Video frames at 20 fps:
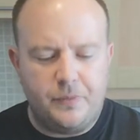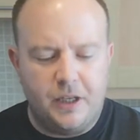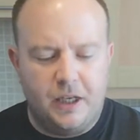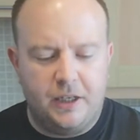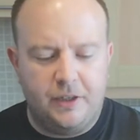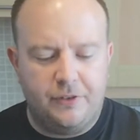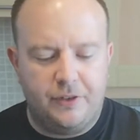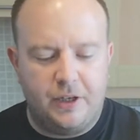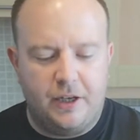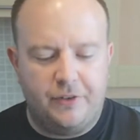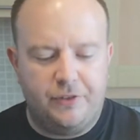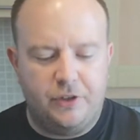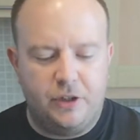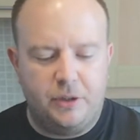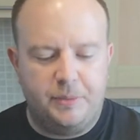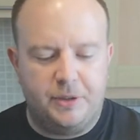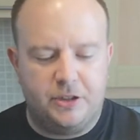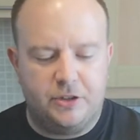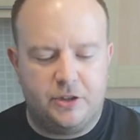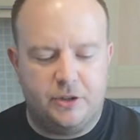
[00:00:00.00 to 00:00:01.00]
and I've only
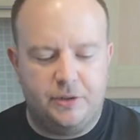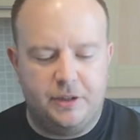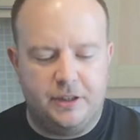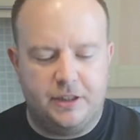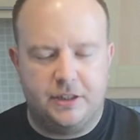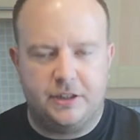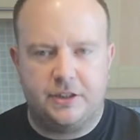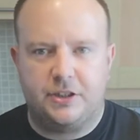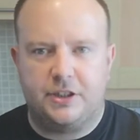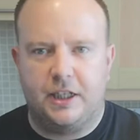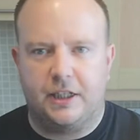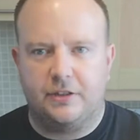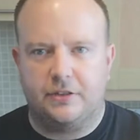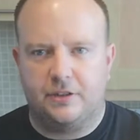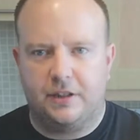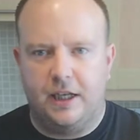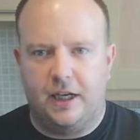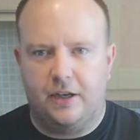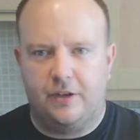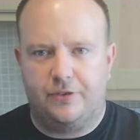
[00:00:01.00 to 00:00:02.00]
been doing this channel
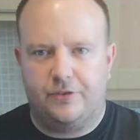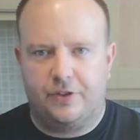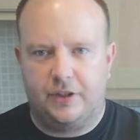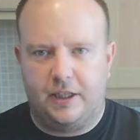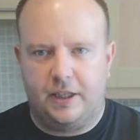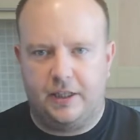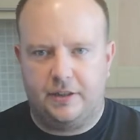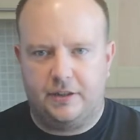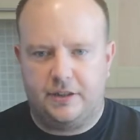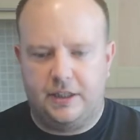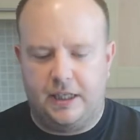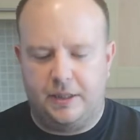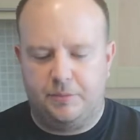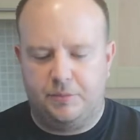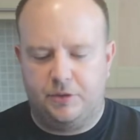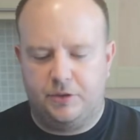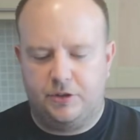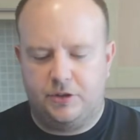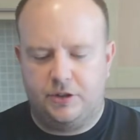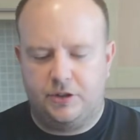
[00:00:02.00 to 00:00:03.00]
now for like 10
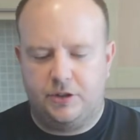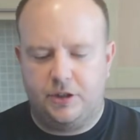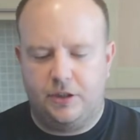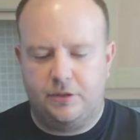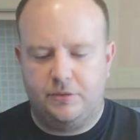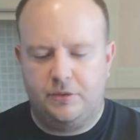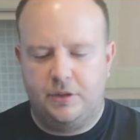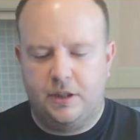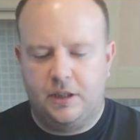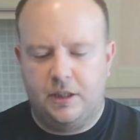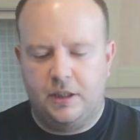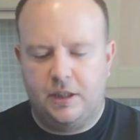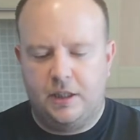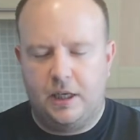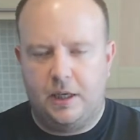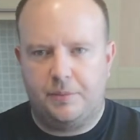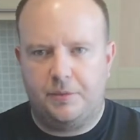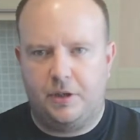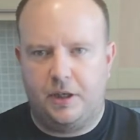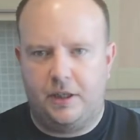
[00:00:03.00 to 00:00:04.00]
months or so.
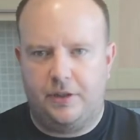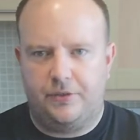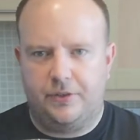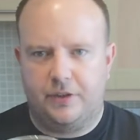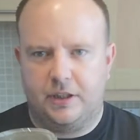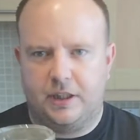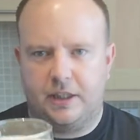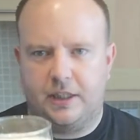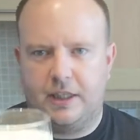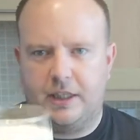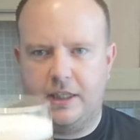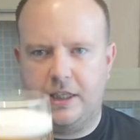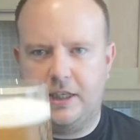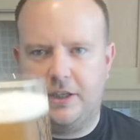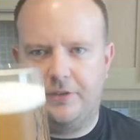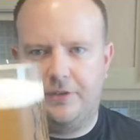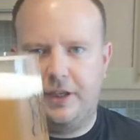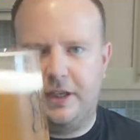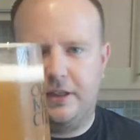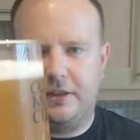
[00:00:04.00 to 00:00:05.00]
I'm not even like a
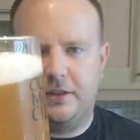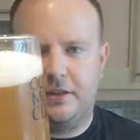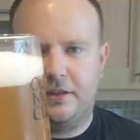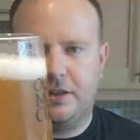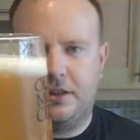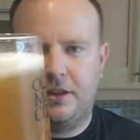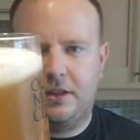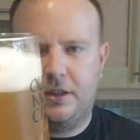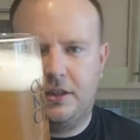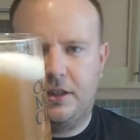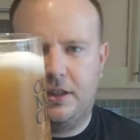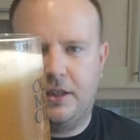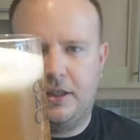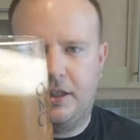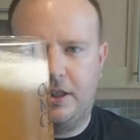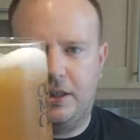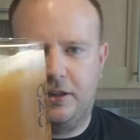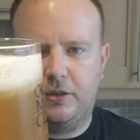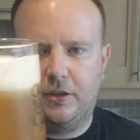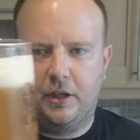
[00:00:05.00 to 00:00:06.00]
year in.
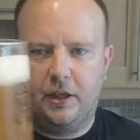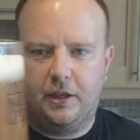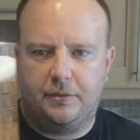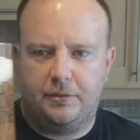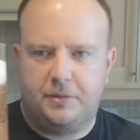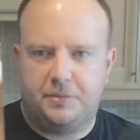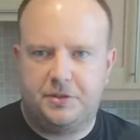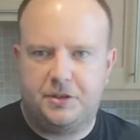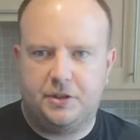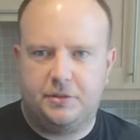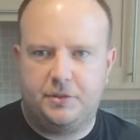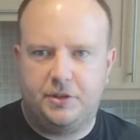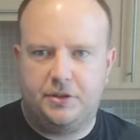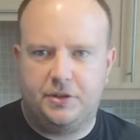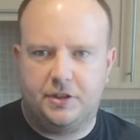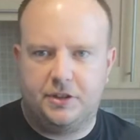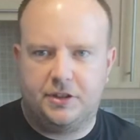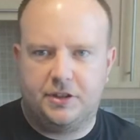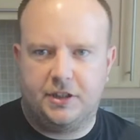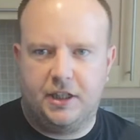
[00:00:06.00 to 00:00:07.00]
Look, I'm still
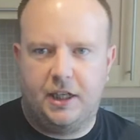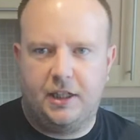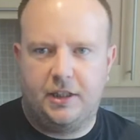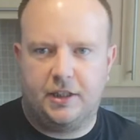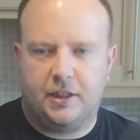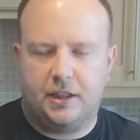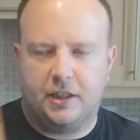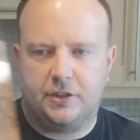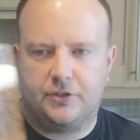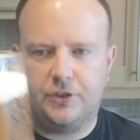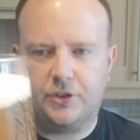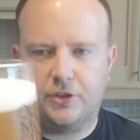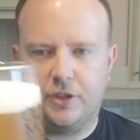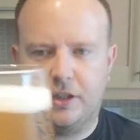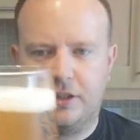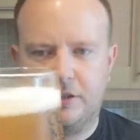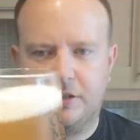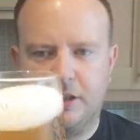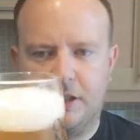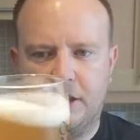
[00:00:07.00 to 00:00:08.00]
using a cider glass for
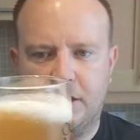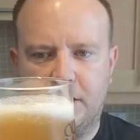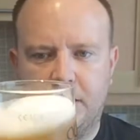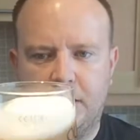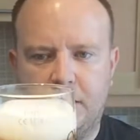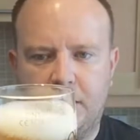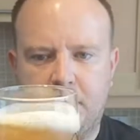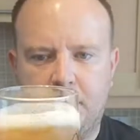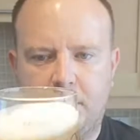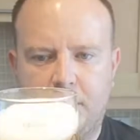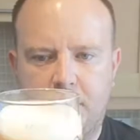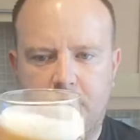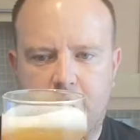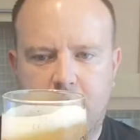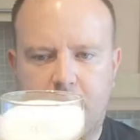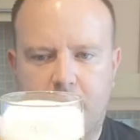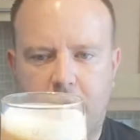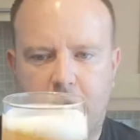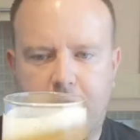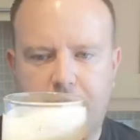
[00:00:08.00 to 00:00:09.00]
Christ's sake.
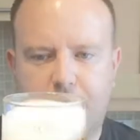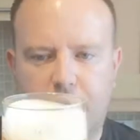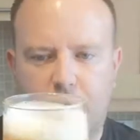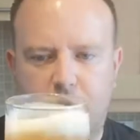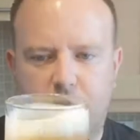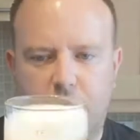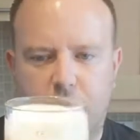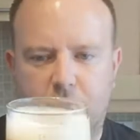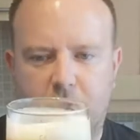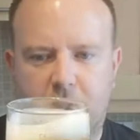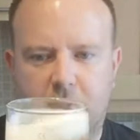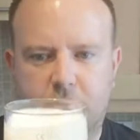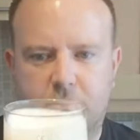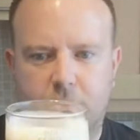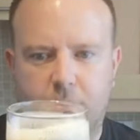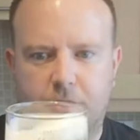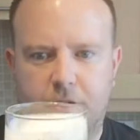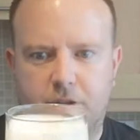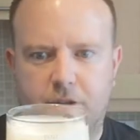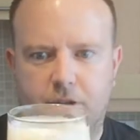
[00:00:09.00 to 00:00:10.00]
I have got a new glass
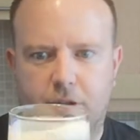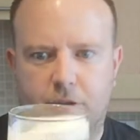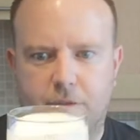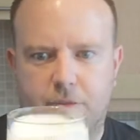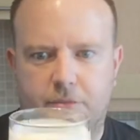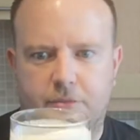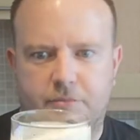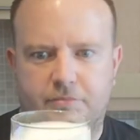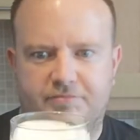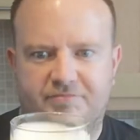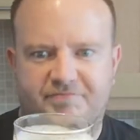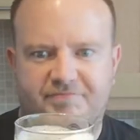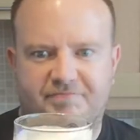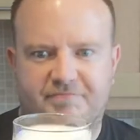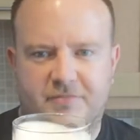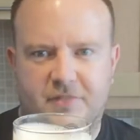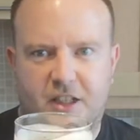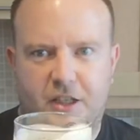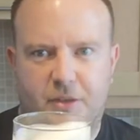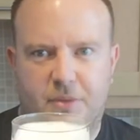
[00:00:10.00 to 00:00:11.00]
coming soon.
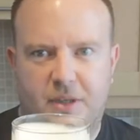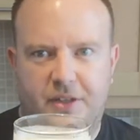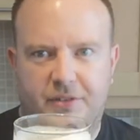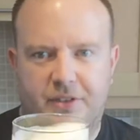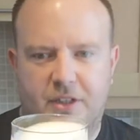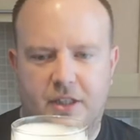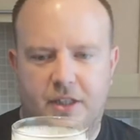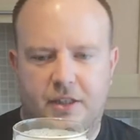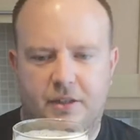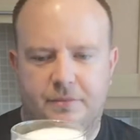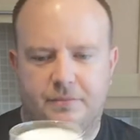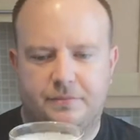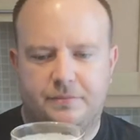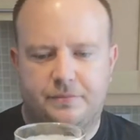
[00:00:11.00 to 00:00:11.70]
Can't wait for that.